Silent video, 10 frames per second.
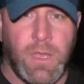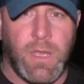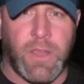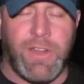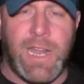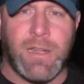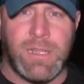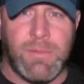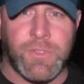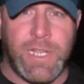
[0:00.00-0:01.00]
Okay, right now I'm going
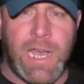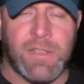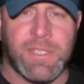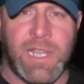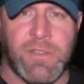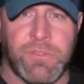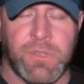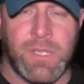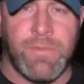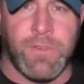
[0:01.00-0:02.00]
to demonstrate how to cycle through
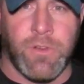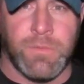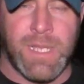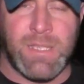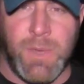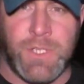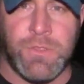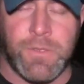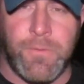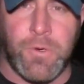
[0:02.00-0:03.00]
the different groups. As I mentioned,
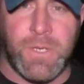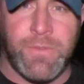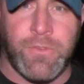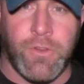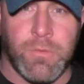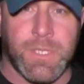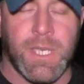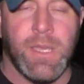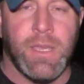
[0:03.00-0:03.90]
there's 4 different groups.